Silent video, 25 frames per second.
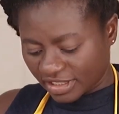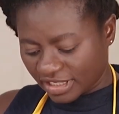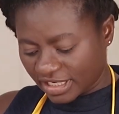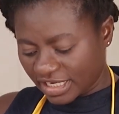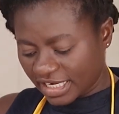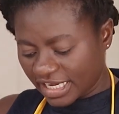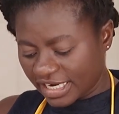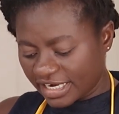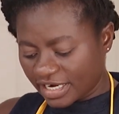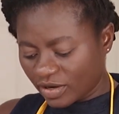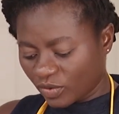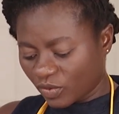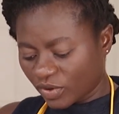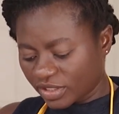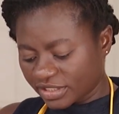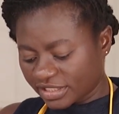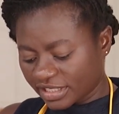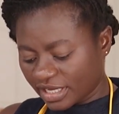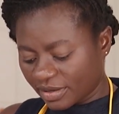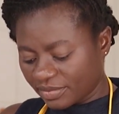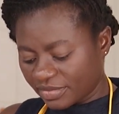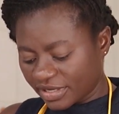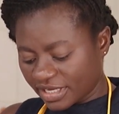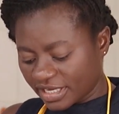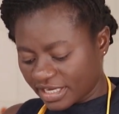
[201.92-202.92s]
Let the
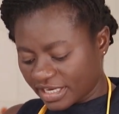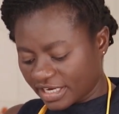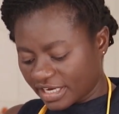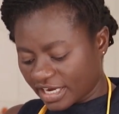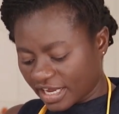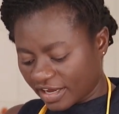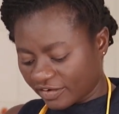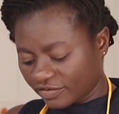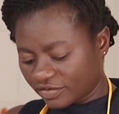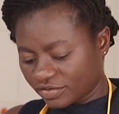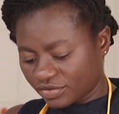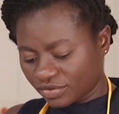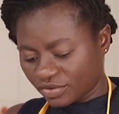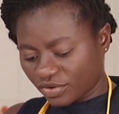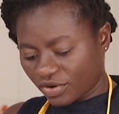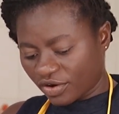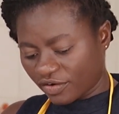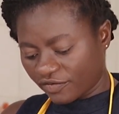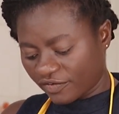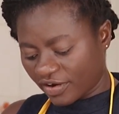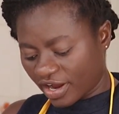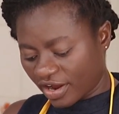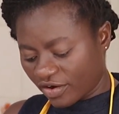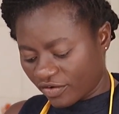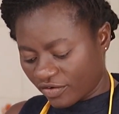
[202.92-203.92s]
water be enough to
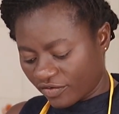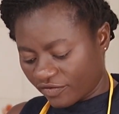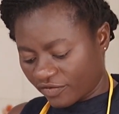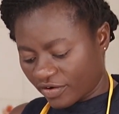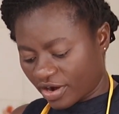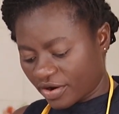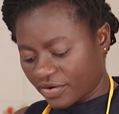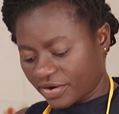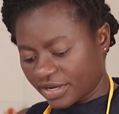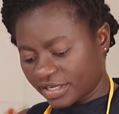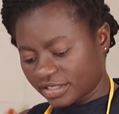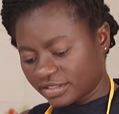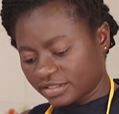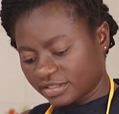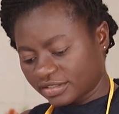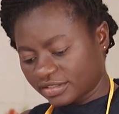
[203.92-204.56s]
cover over it.